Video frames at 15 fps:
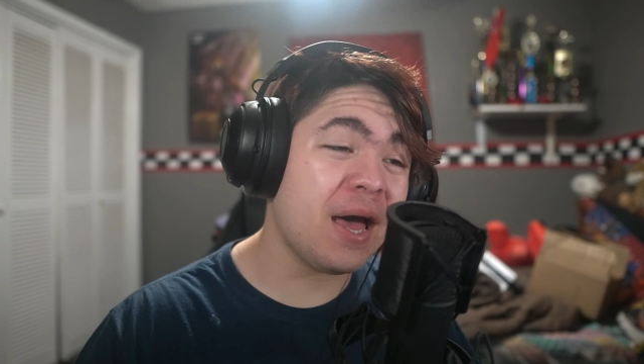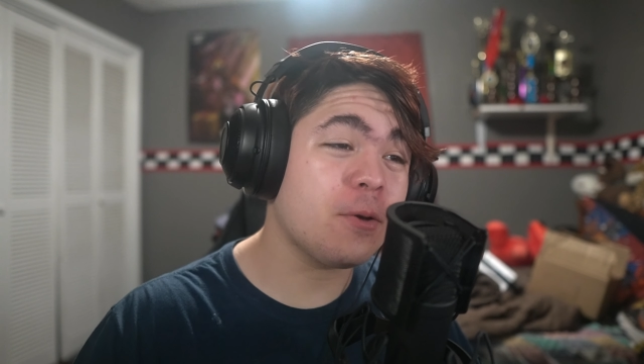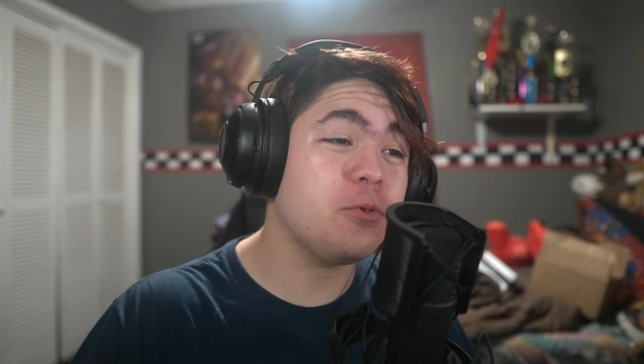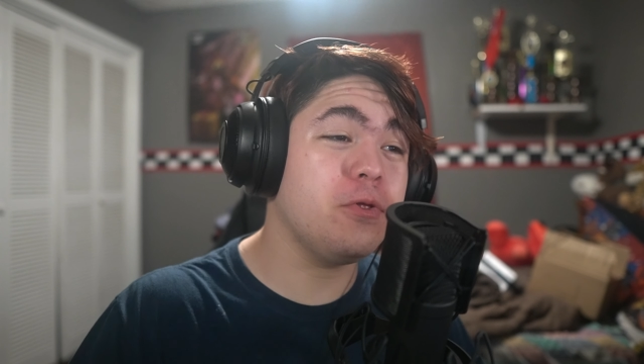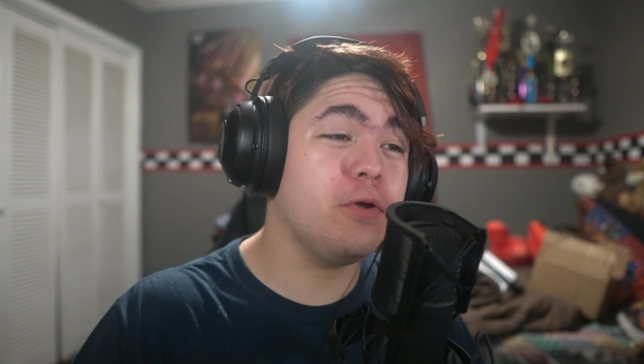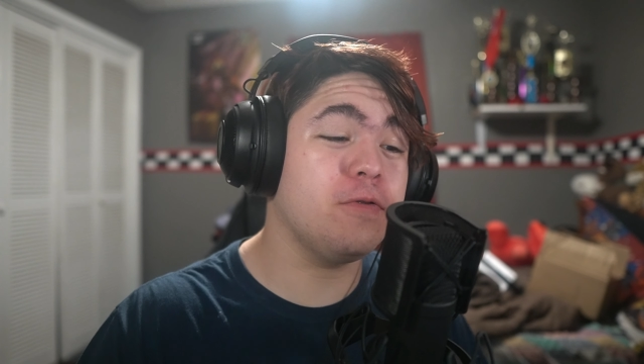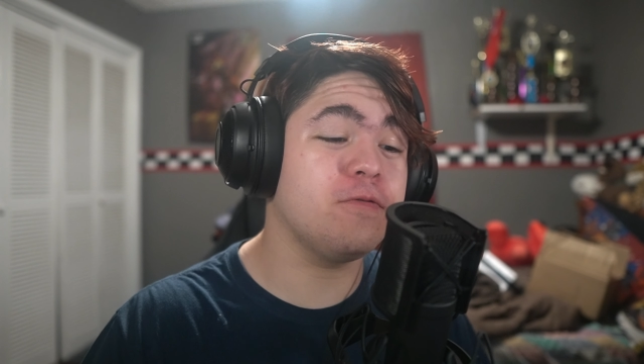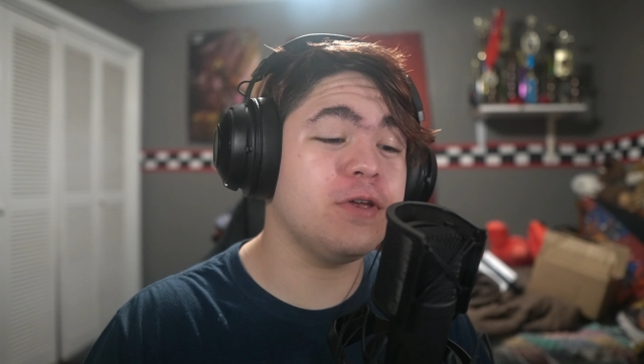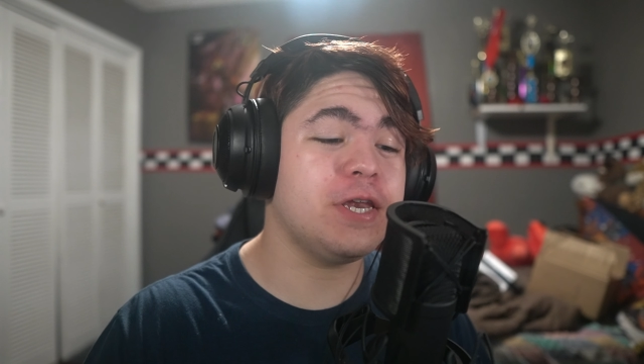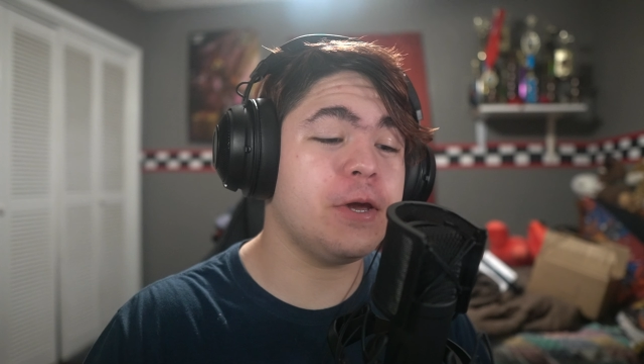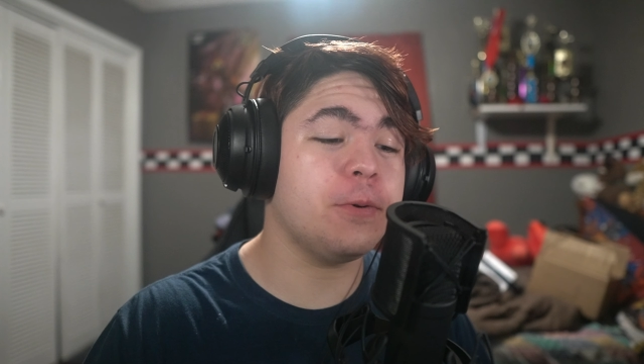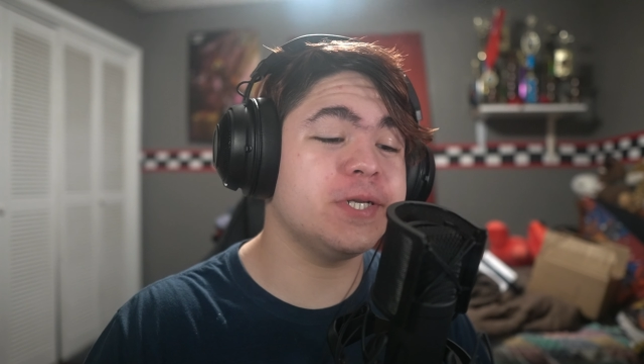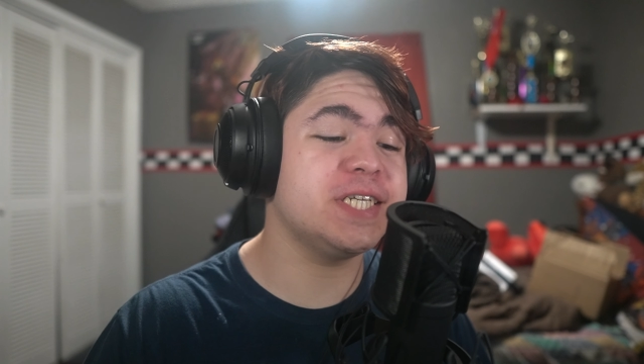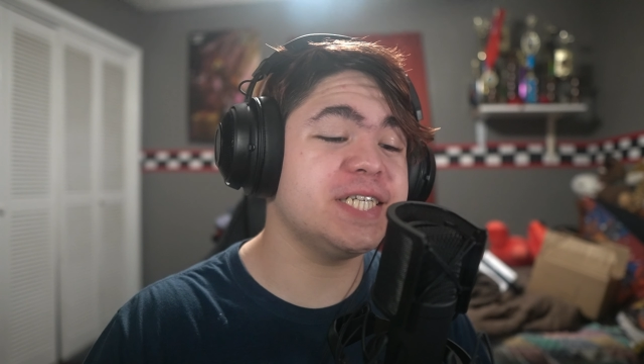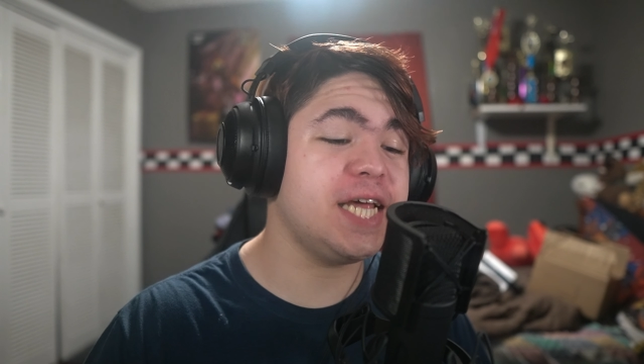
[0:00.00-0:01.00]
back in another
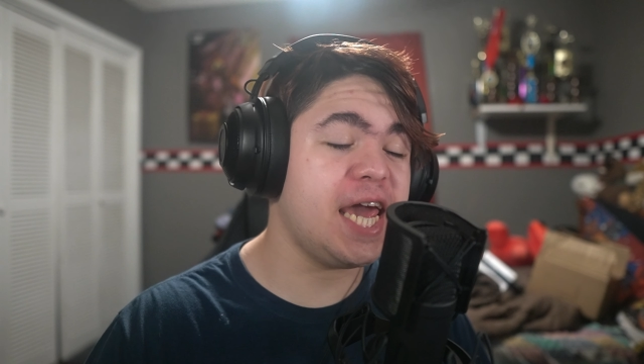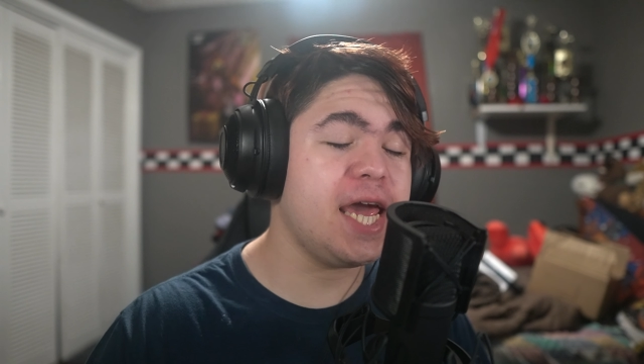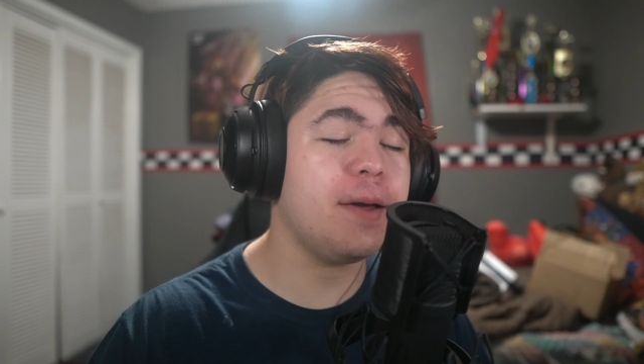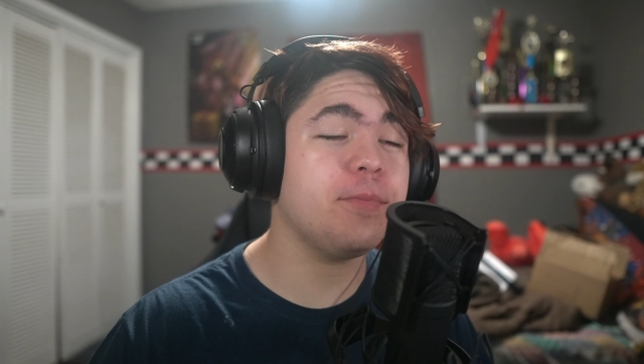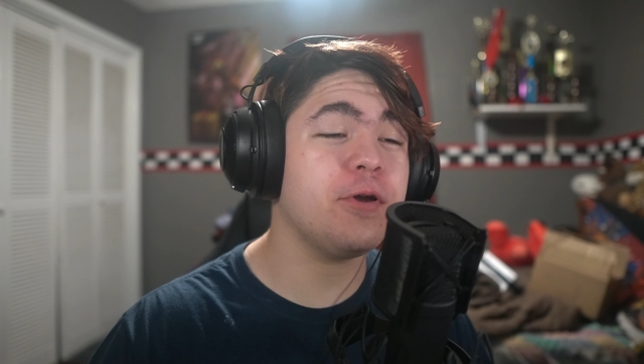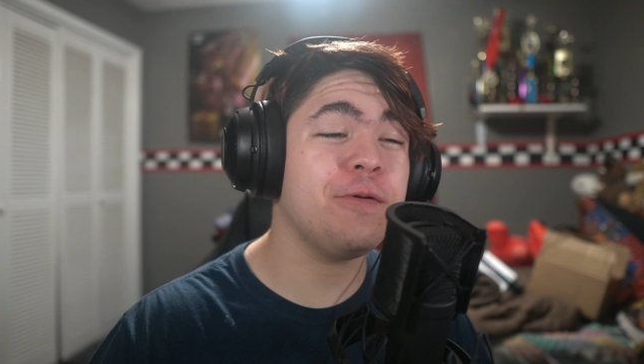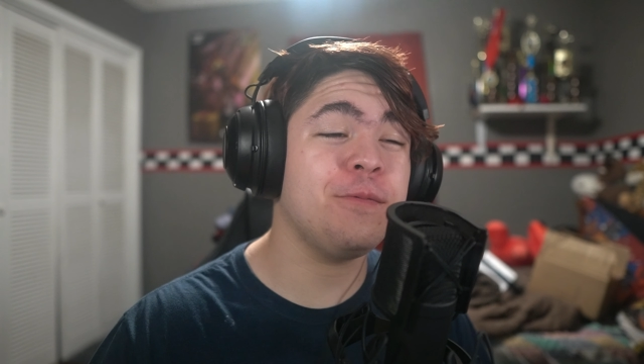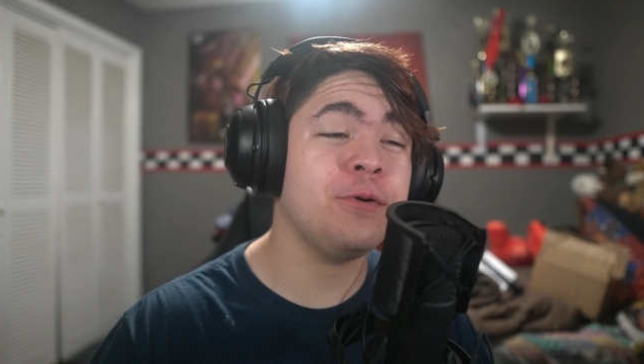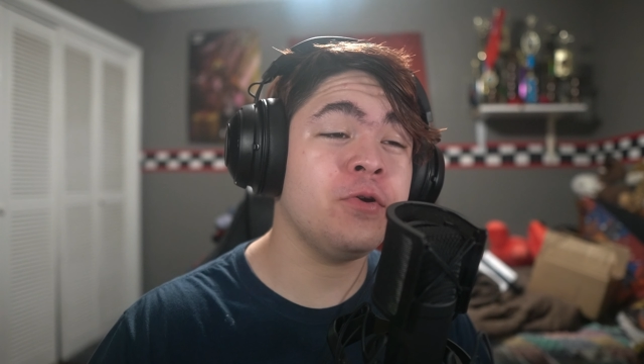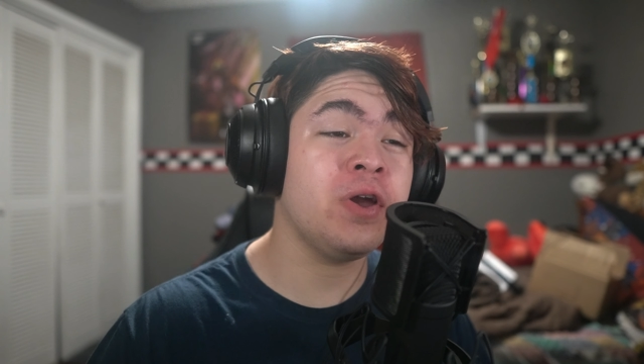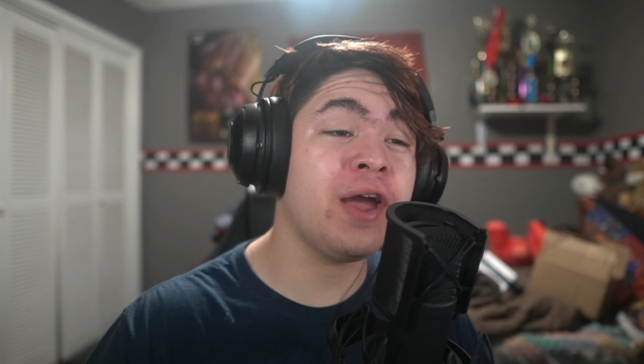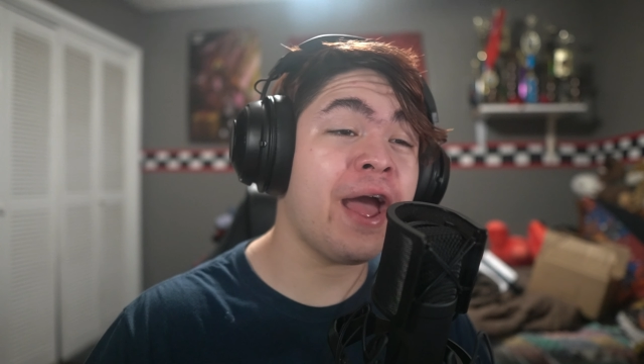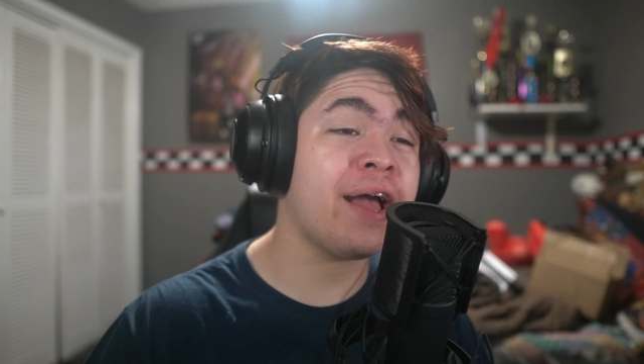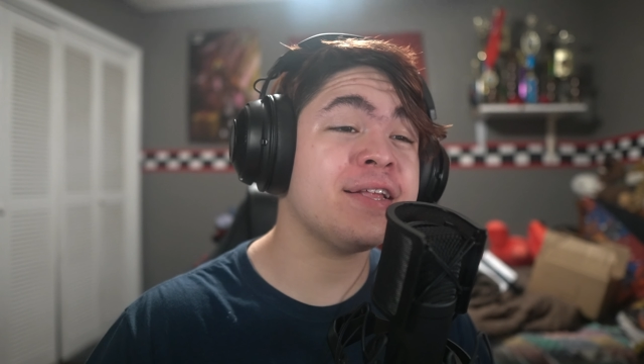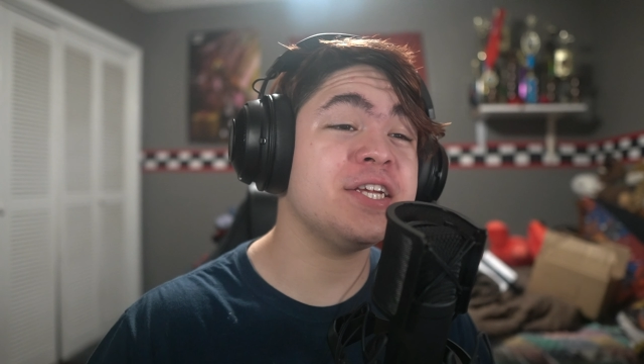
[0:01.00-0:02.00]
video, and today I'm going to be
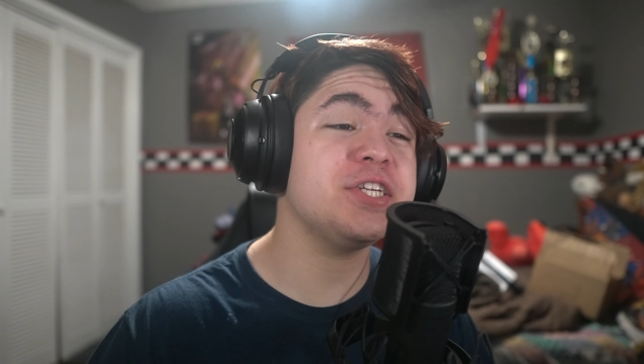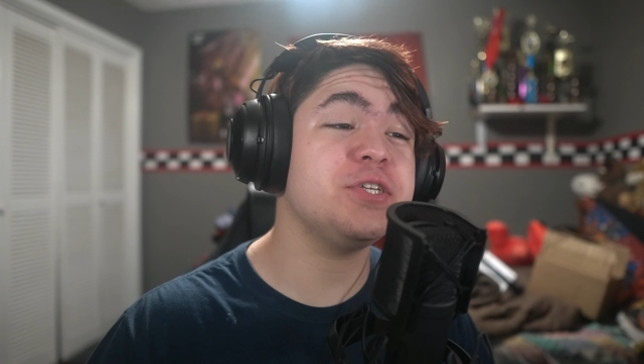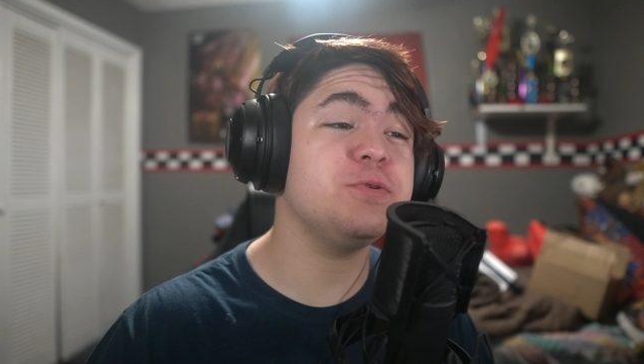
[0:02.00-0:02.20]
reacting